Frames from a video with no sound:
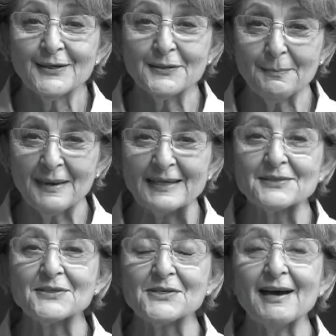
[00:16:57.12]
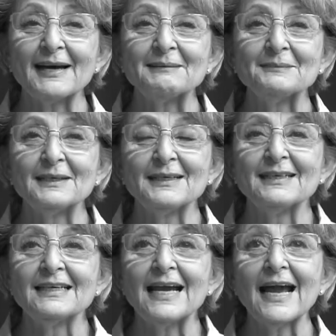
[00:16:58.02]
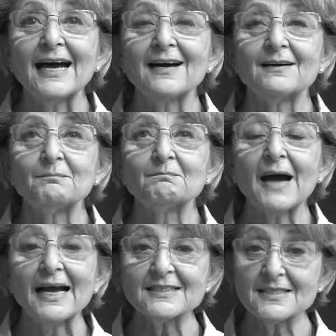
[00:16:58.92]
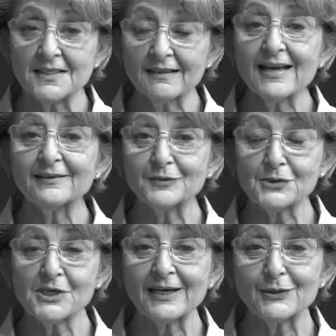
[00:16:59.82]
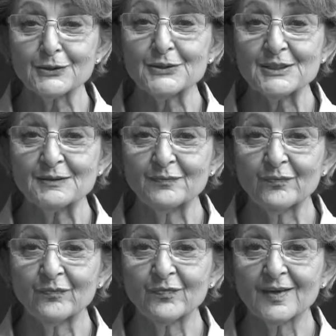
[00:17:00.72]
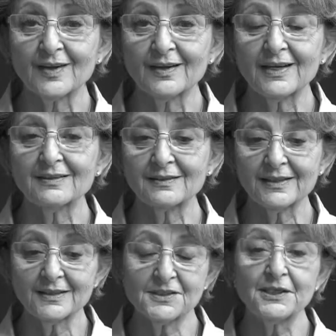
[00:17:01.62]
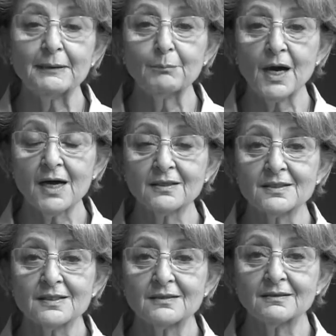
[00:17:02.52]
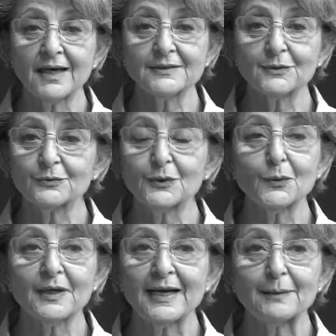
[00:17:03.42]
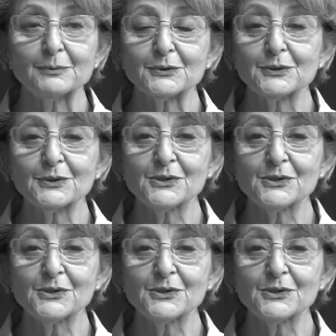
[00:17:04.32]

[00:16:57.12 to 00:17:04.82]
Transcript: to pass the time. I still have the checkers in a tin box. I don't know what happened to the